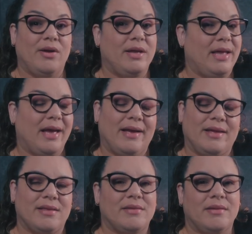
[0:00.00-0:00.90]
Yeah,
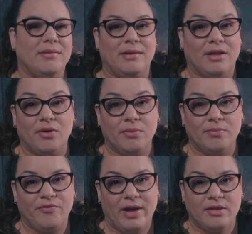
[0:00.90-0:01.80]
it's not the
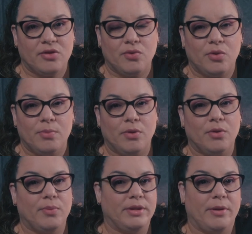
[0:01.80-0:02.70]
fastest
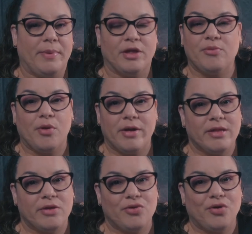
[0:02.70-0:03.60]
Chromebook with the best
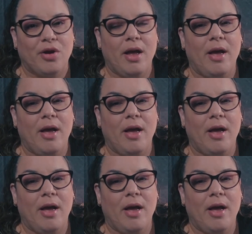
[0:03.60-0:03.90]
processor,